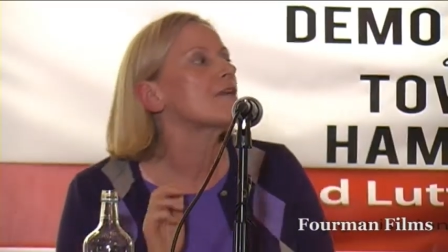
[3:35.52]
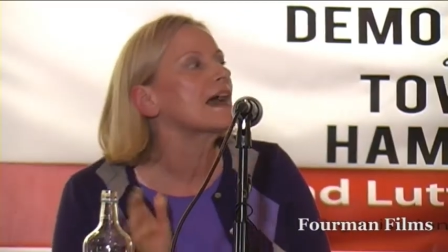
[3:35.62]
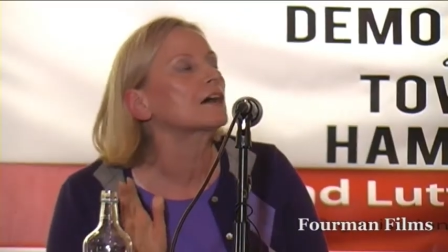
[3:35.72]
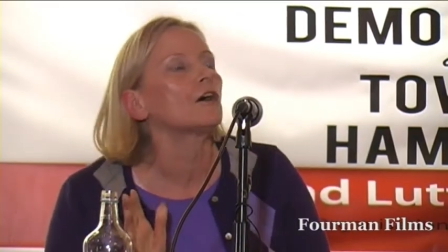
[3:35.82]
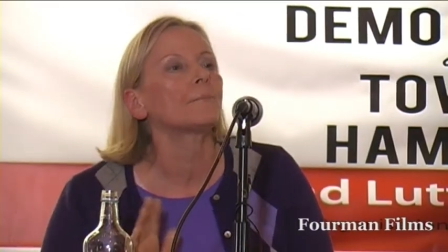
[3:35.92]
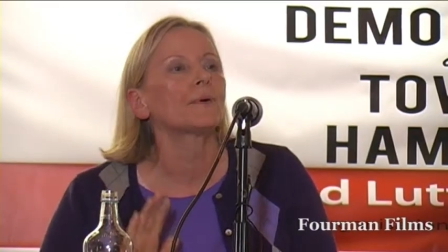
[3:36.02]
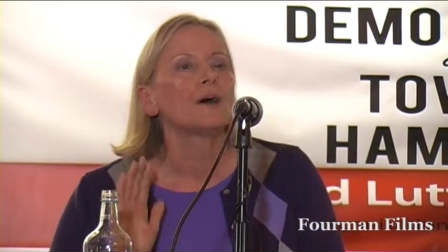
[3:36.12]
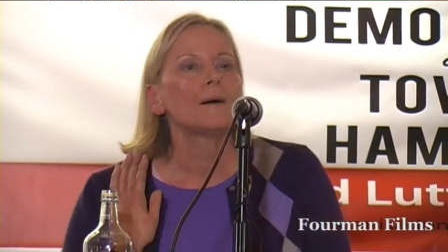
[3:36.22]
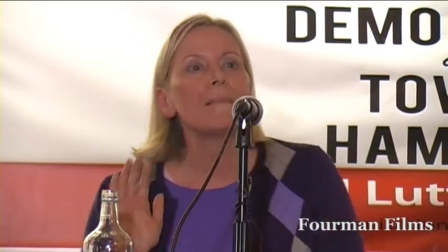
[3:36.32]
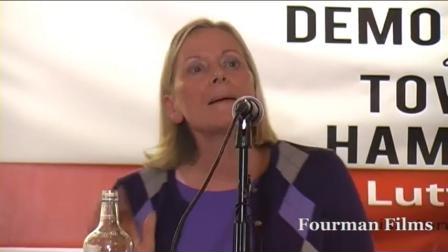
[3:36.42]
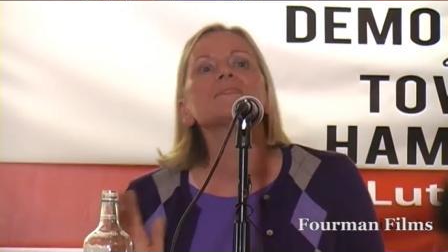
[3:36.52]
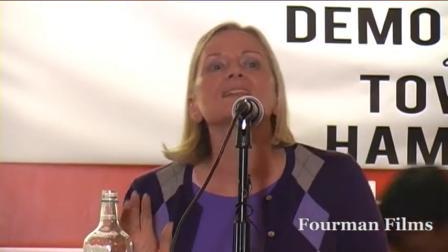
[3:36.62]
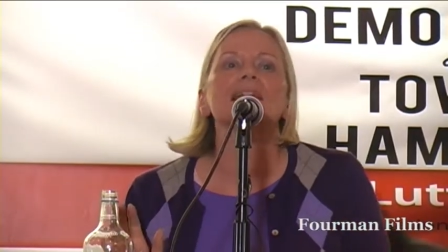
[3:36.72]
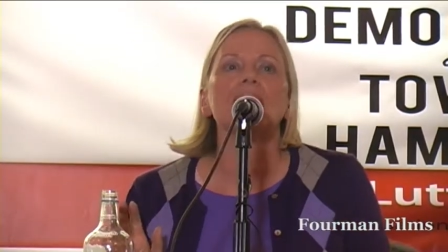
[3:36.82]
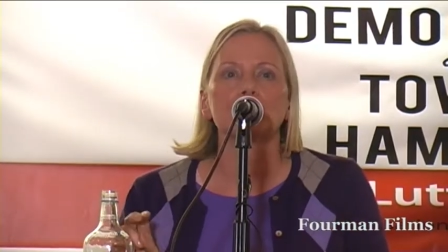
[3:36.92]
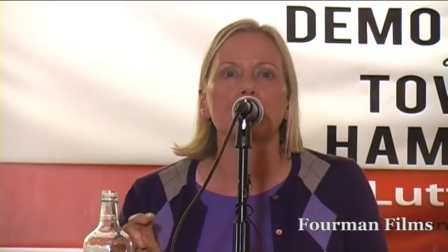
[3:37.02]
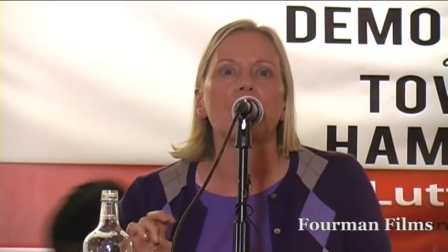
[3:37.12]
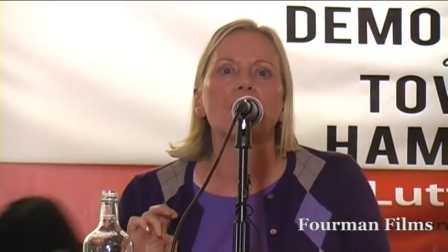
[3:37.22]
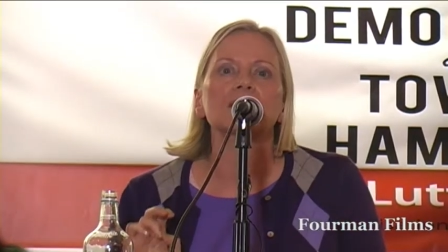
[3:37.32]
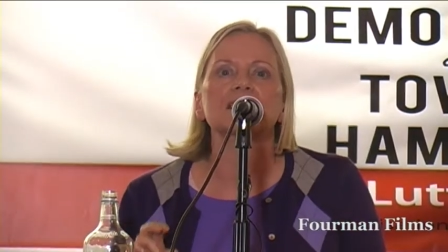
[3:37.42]
rang up members of the Labour
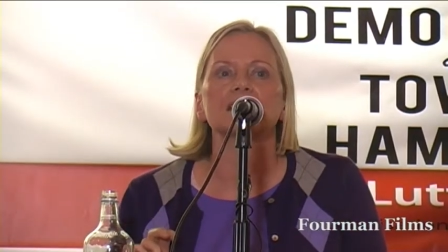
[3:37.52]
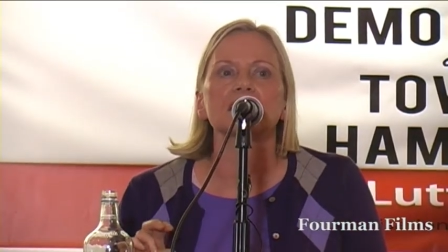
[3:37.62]
Party and